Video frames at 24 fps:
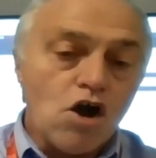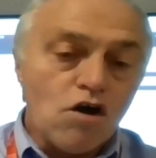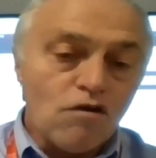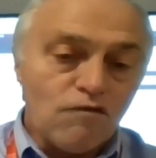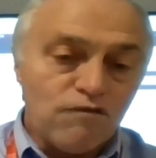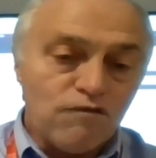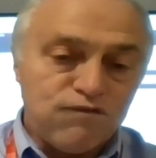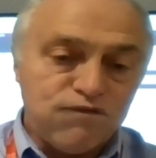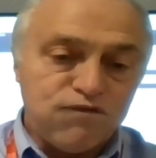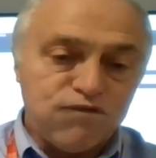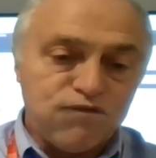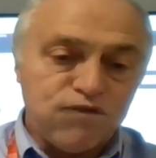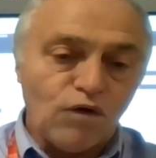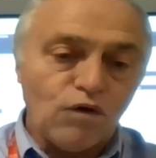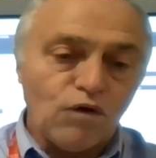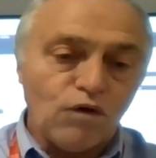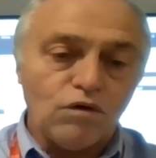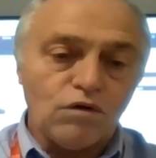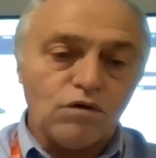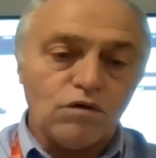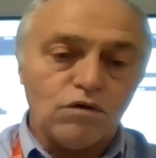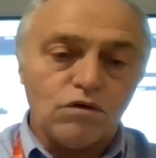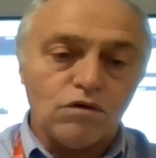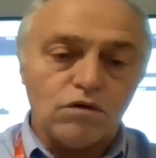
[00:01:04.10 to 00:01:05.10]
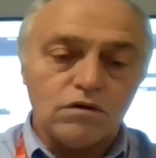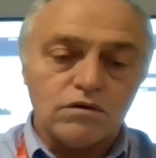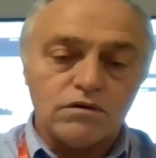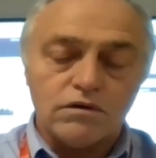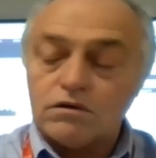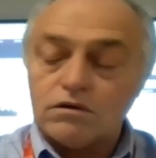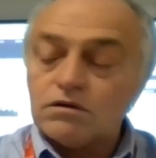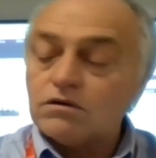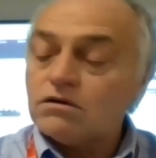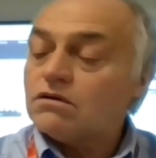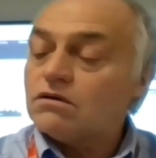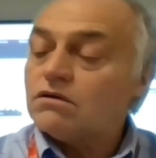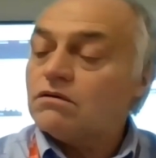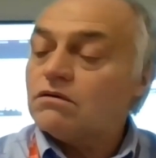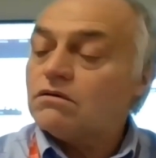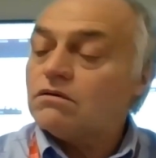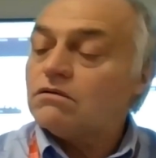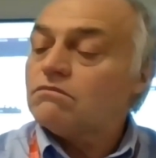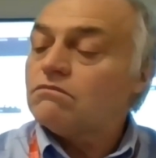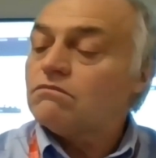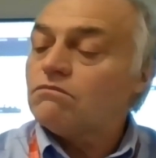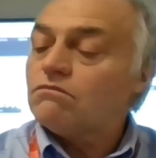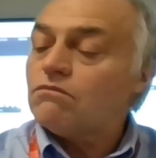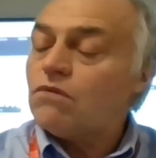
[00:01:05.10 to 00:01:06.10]
side of it, you could say,
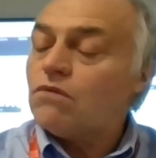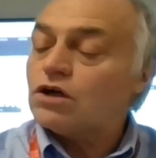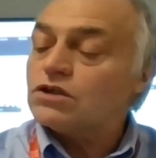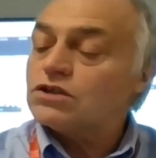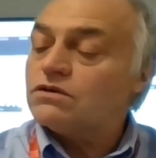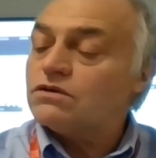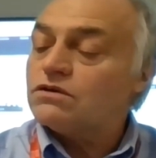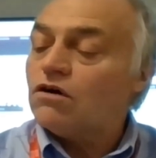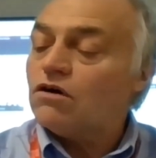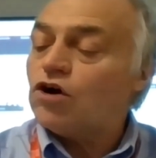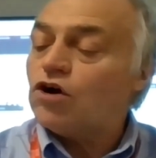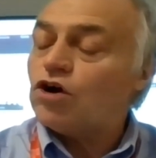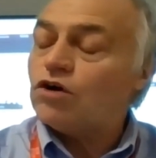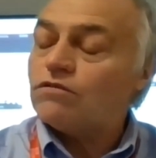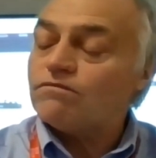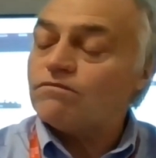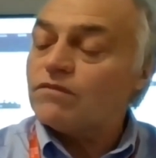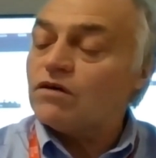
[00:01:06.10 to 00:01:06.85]
four